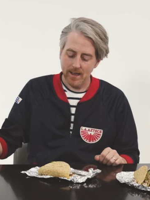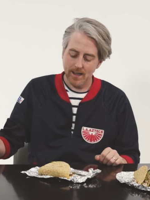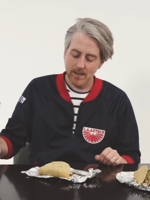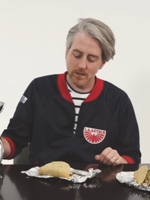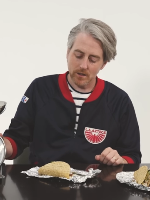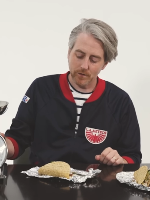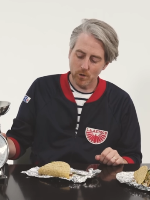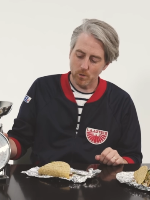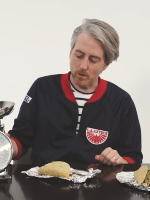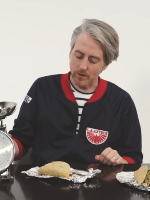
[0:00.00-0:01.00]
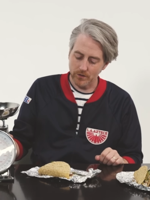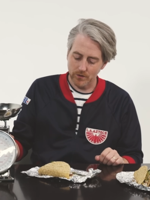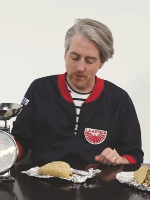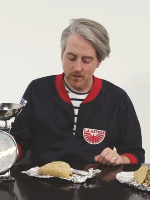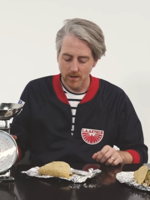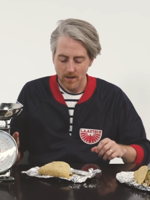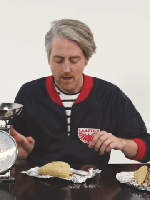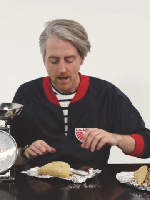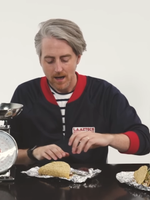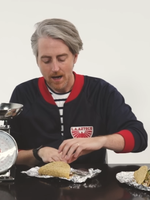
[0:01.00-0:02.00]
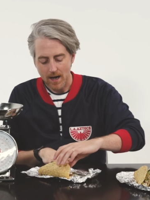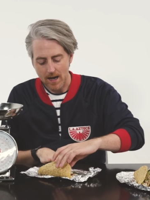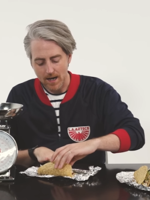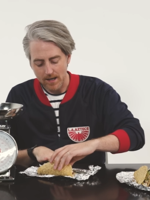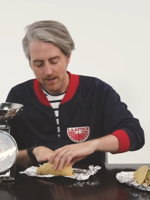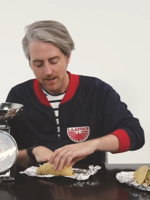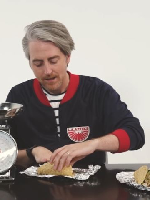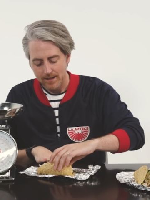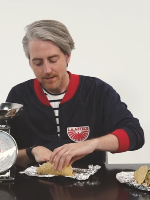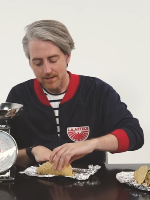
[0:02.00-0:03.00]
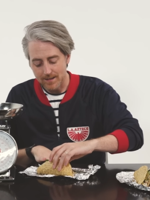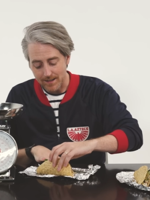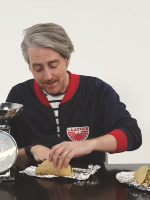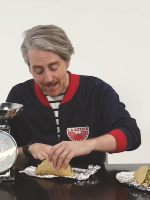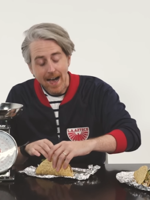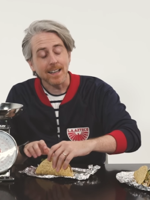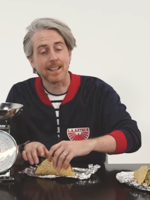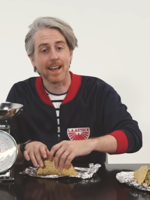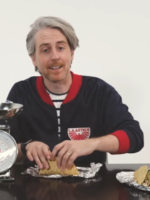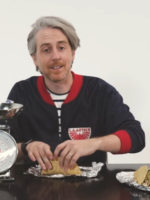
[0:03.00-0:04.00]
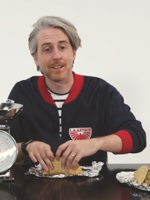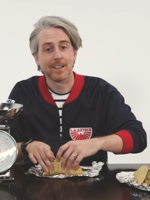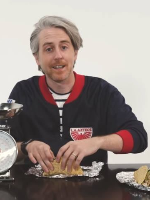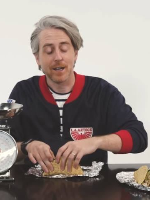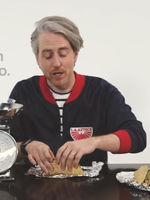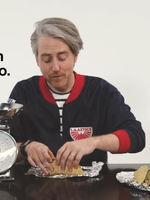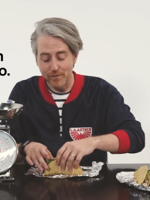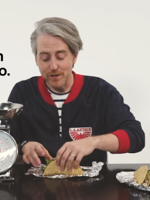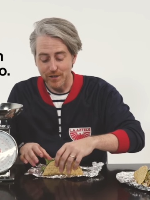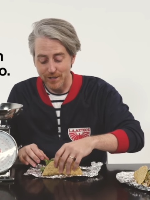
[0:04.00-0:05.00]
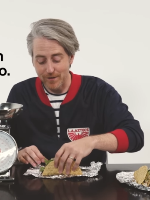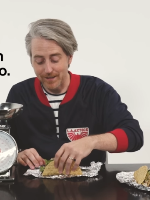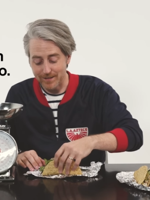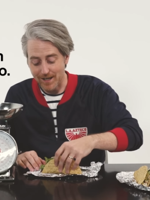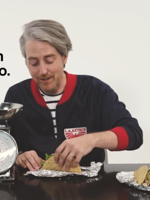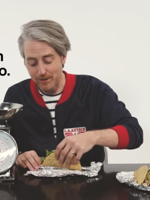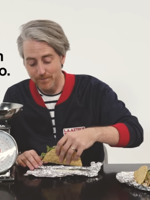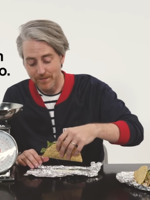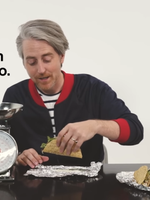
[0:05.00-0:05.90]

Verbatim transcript: And of course, I did not get a vegetarian taco.